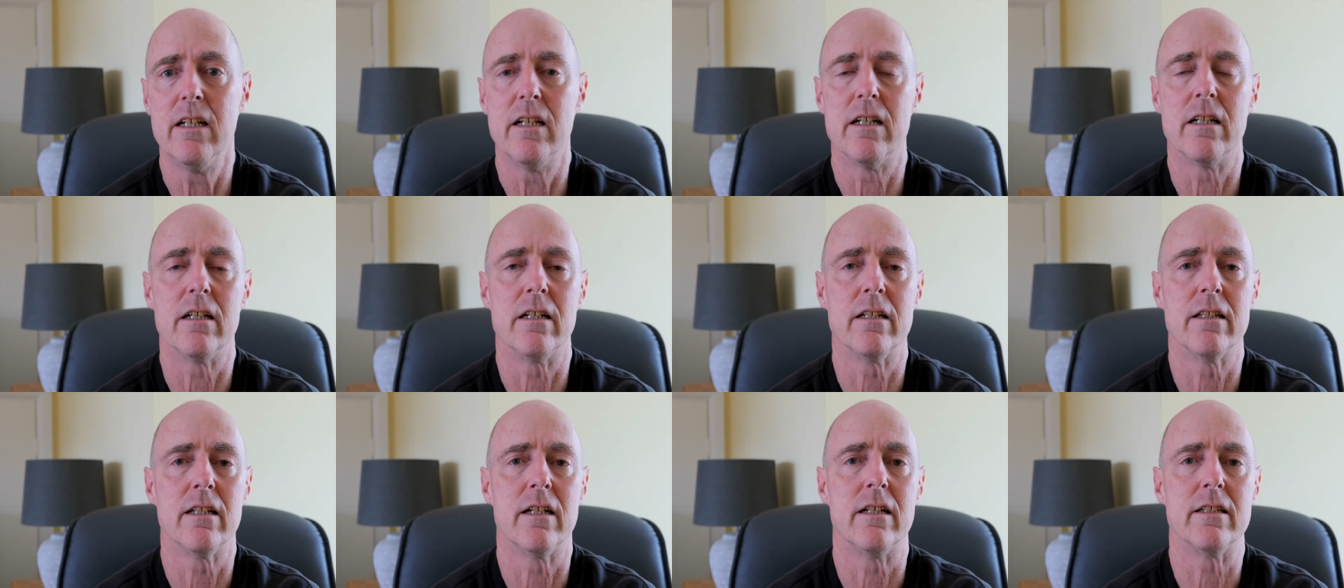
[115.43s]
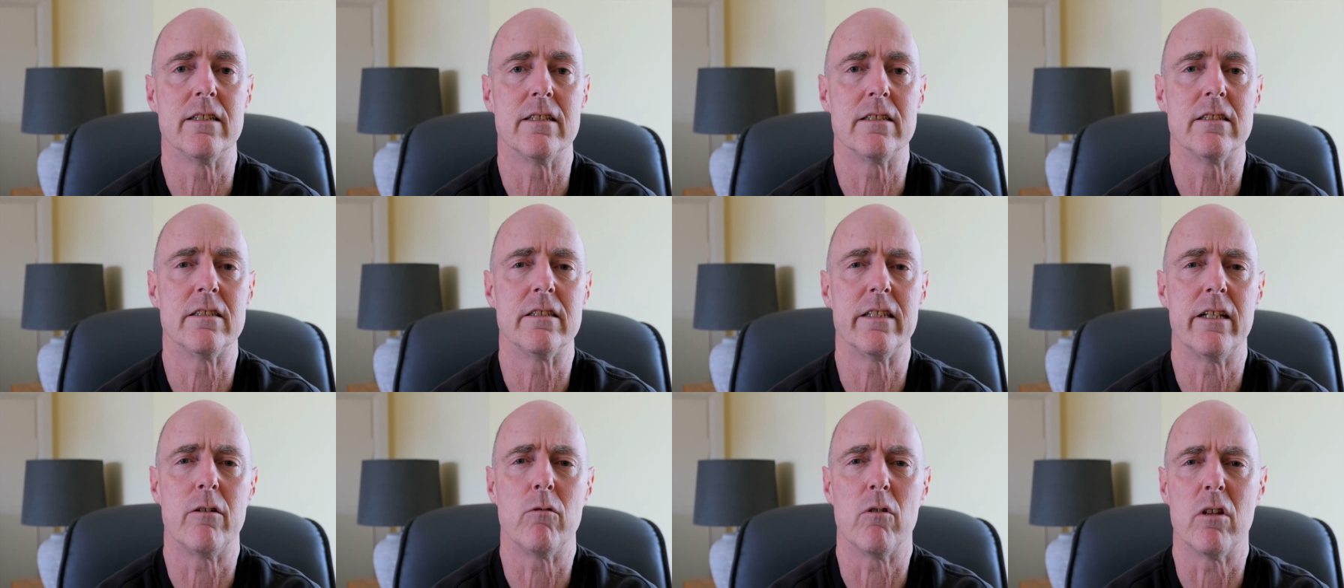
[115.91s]
I like to
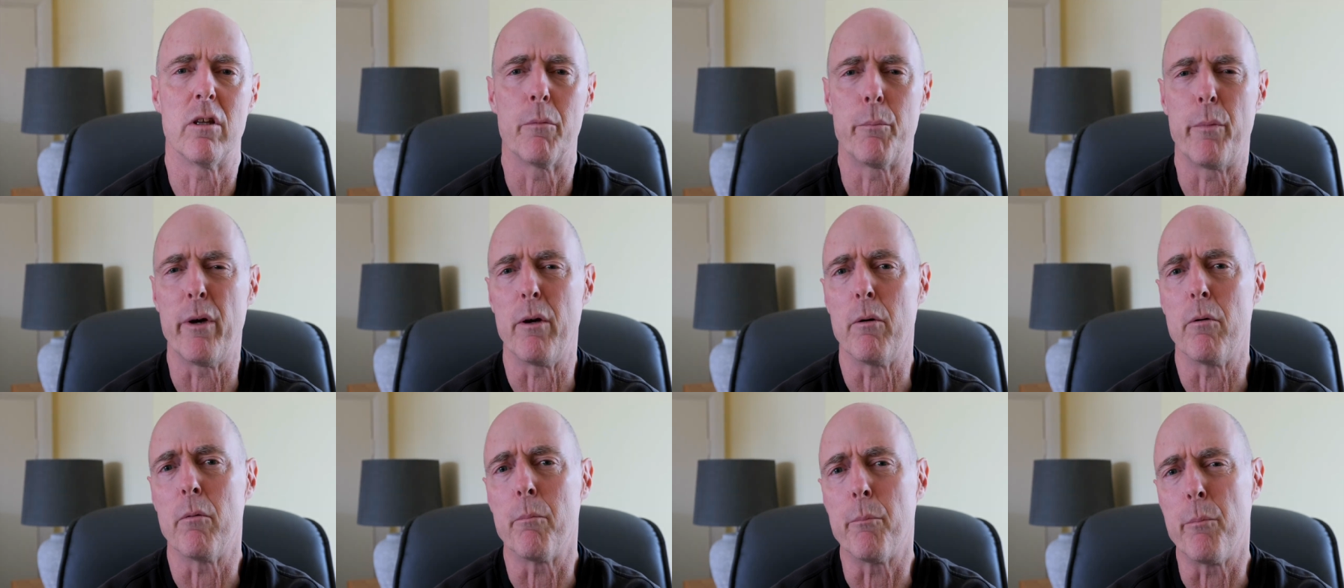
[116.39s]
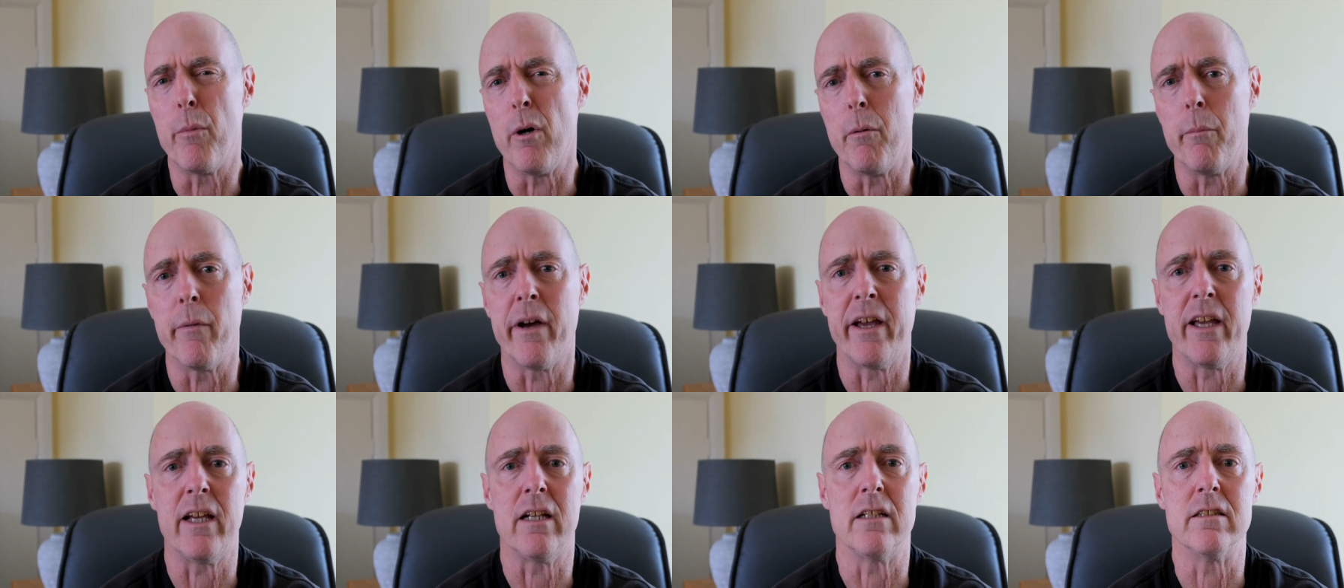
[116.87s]
see what the
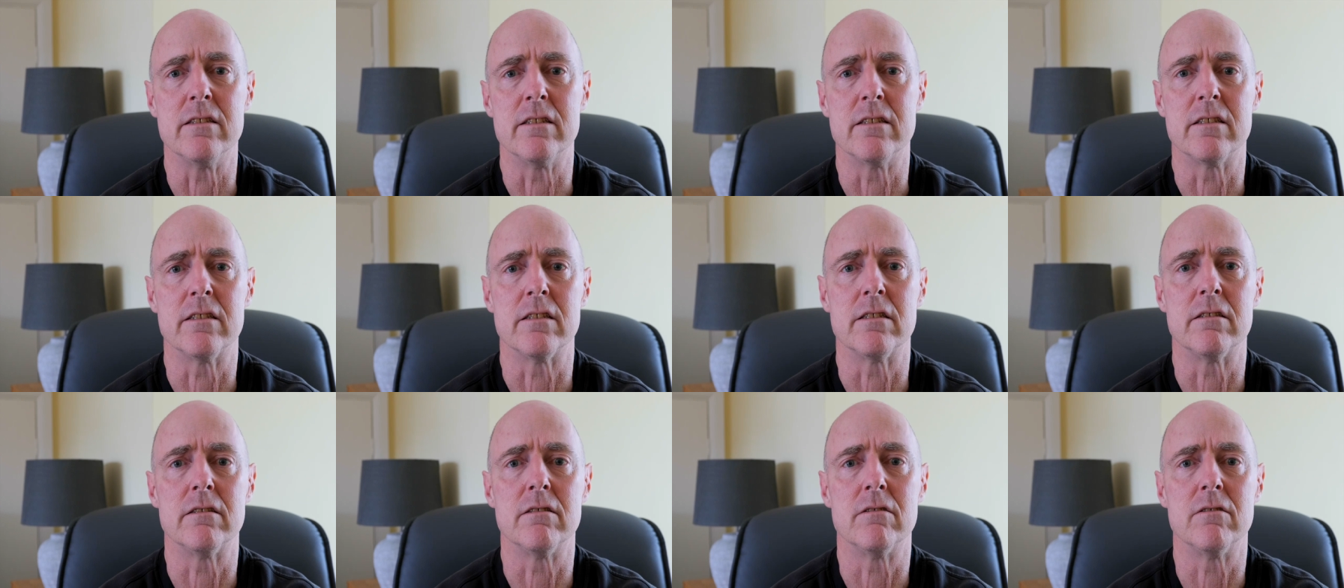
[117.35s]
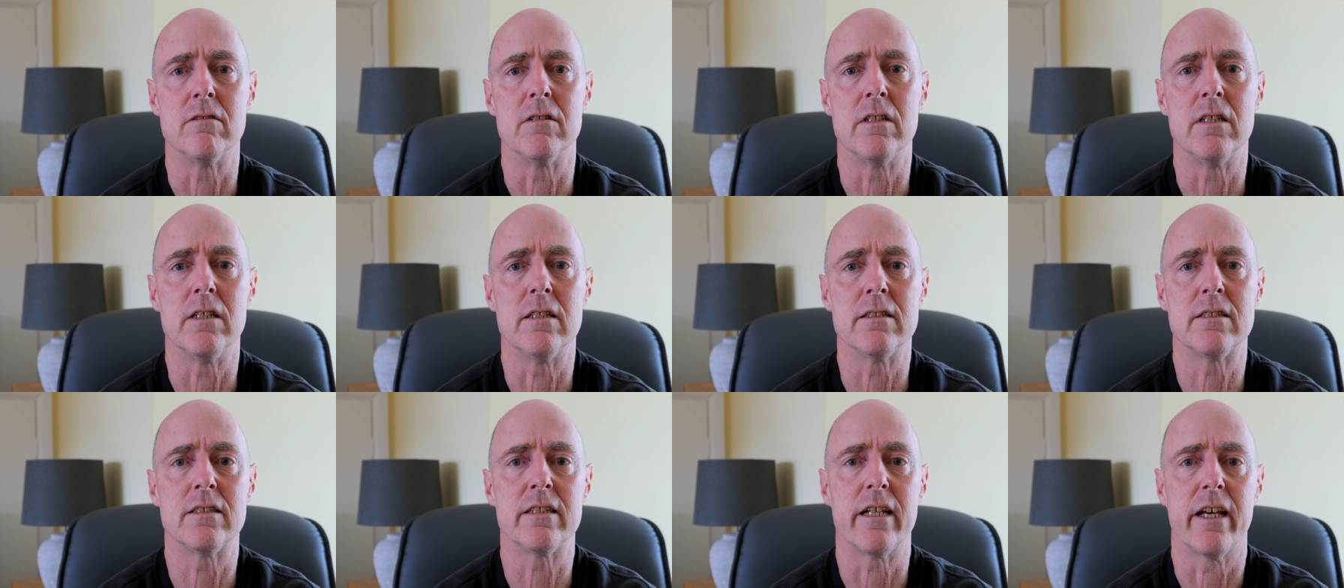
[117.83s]
bookmakers
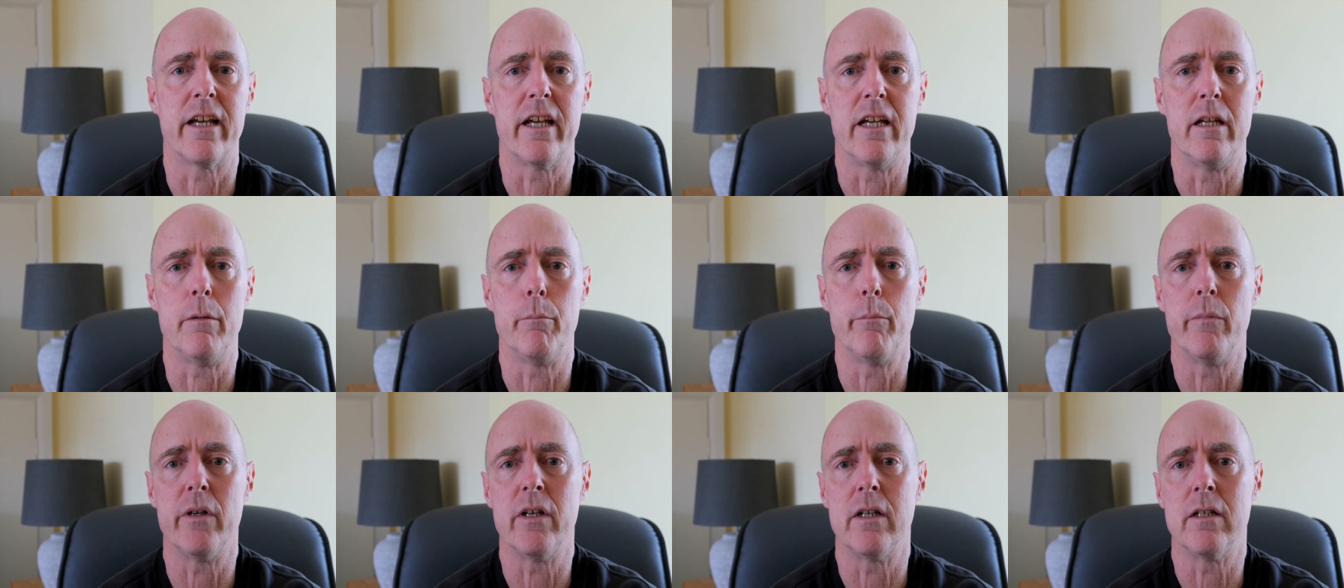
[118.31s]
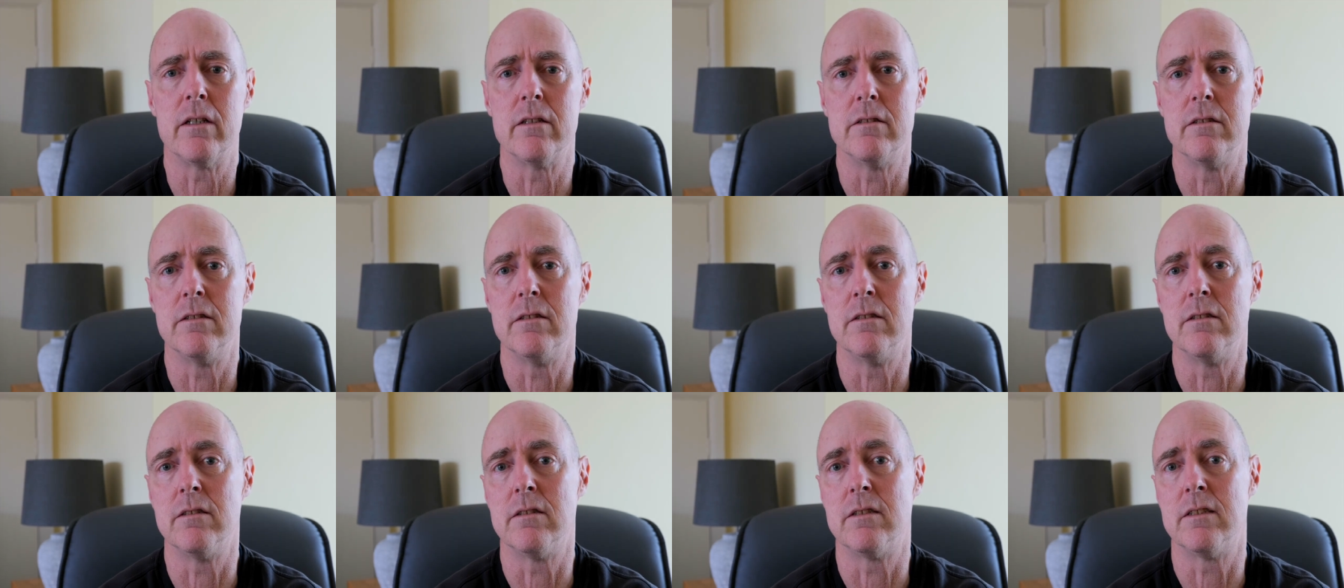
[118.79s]
are saying,
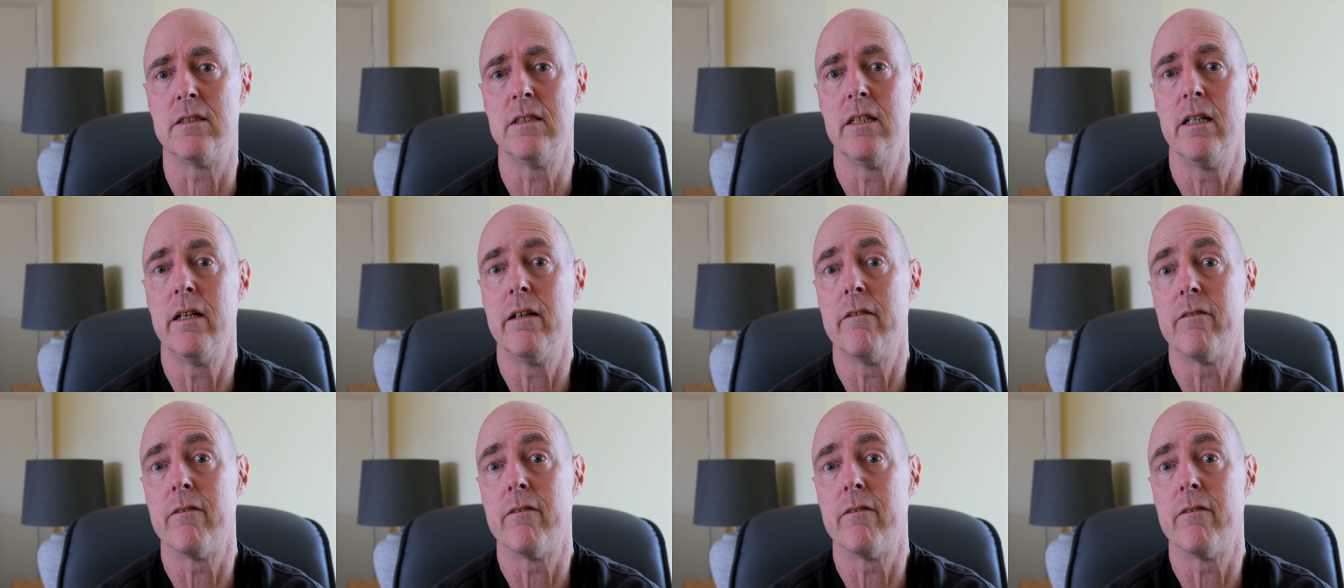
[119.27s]
because